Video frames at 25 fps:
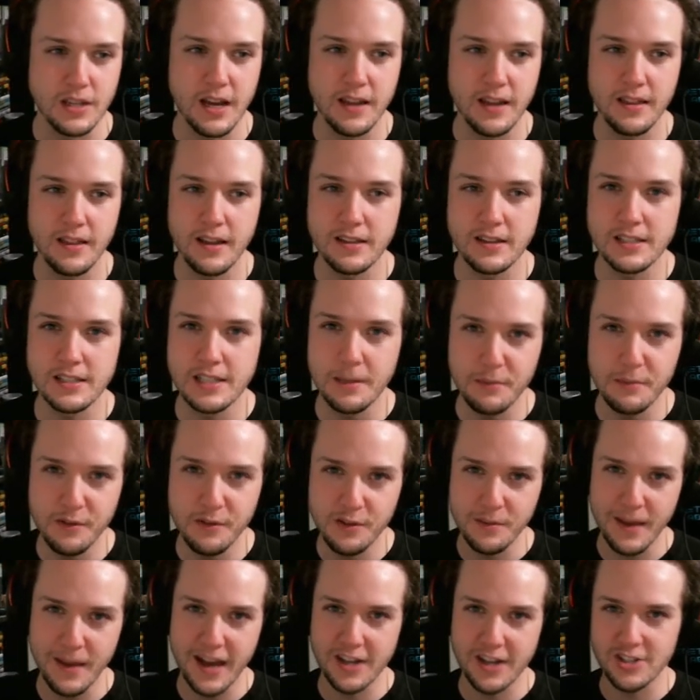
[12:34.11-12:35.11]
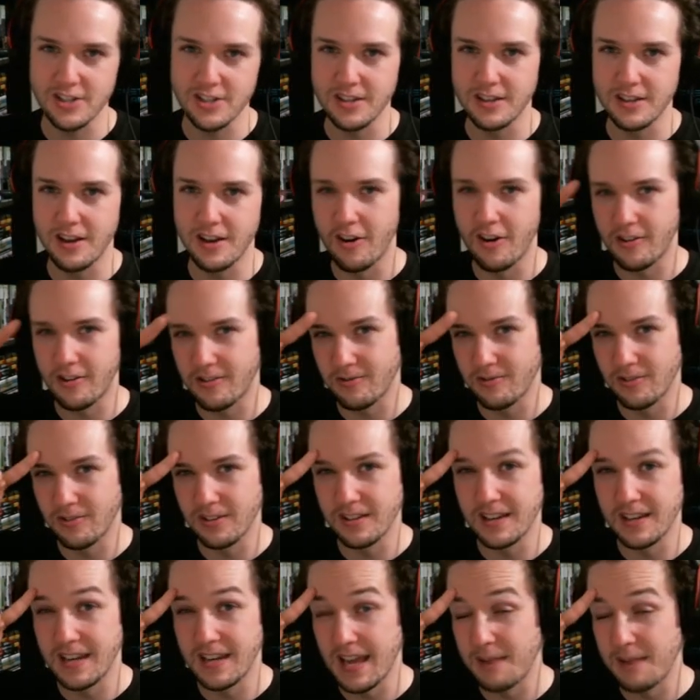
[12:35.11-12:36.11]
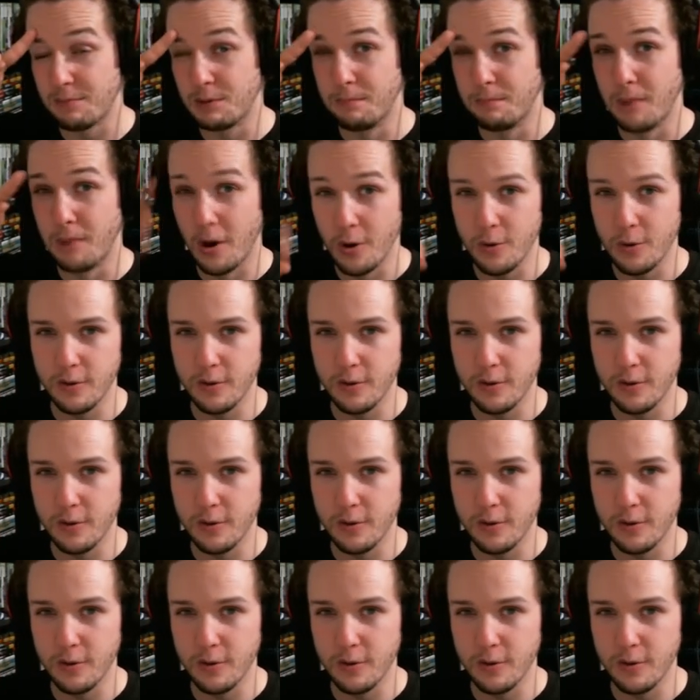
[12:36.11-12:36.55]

and then some of them actually aren't really named bow.